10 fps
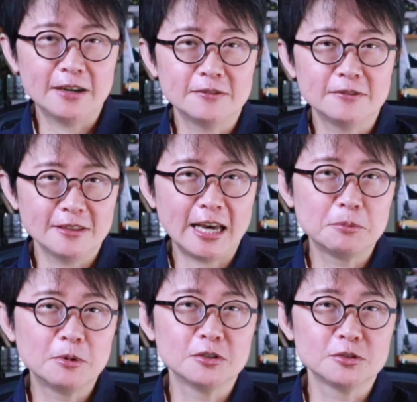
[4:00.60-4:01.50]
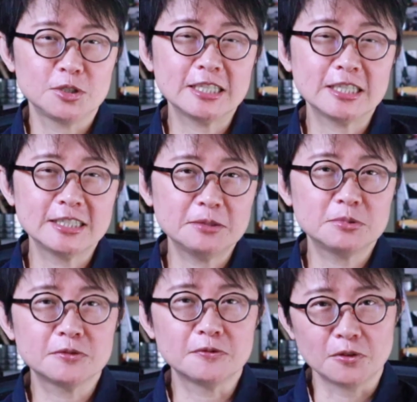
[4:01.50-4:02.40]
I have a lot more tricks and
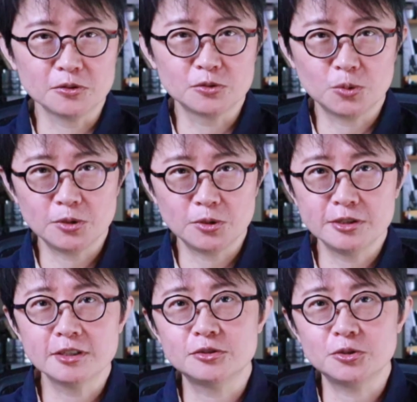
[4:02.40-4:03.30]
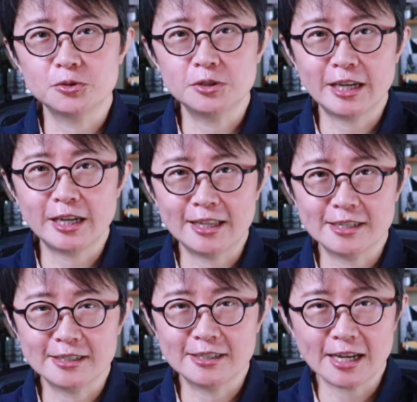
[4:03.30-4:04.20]
tips for doing the jewelry
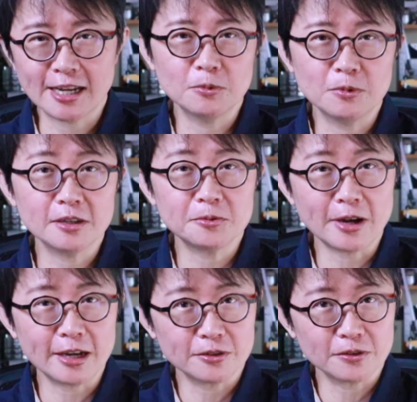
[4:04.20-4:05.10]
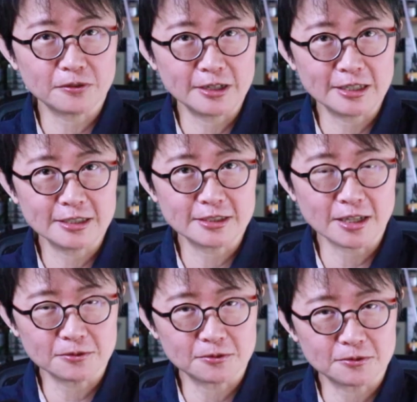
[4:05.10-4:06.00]
cat design with the Rhino 3D
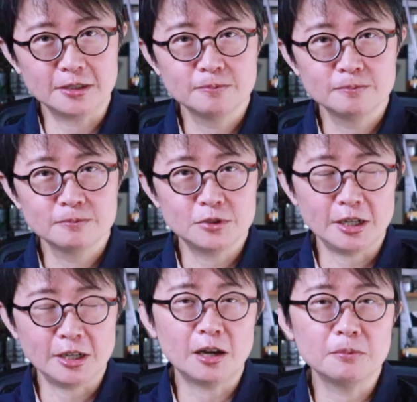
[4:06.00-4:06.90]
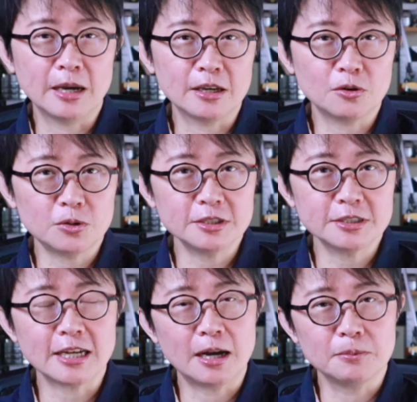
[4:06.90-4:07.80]
software. Check out my
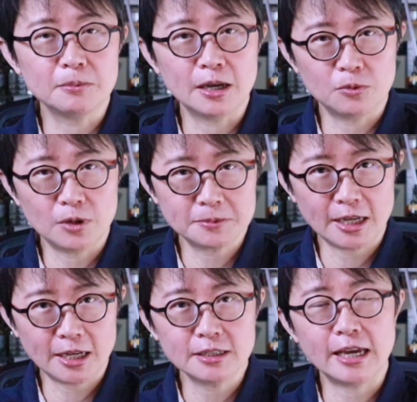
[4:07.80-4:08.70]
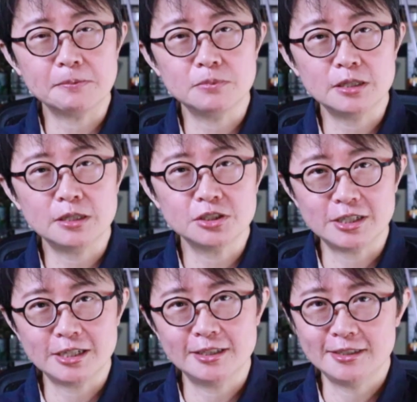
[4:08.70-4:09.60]
course on my website at
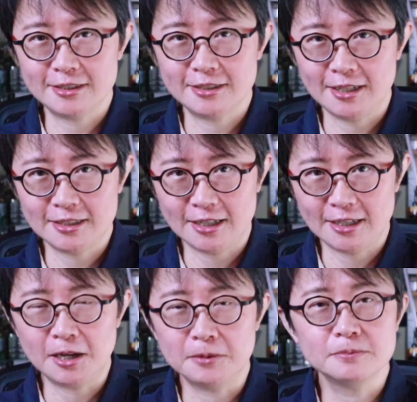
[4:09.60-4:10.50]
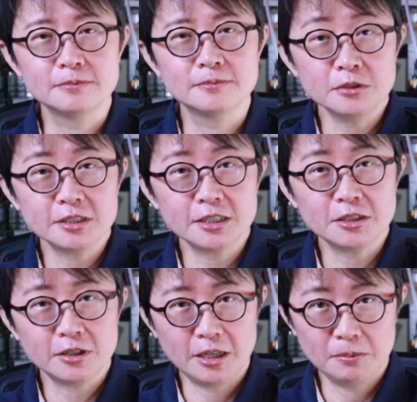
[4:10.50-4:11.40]
pjchendesign.com. Hope to
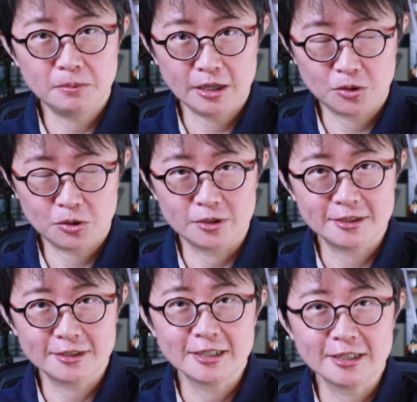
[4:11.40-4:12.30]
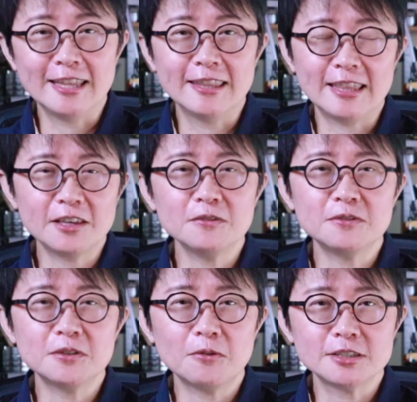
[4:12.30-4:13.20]
see you in my course. And thank
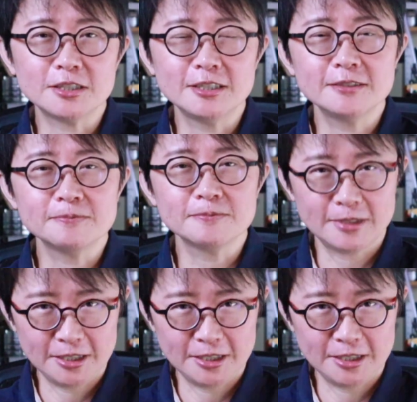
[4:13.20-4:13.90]
you for watching.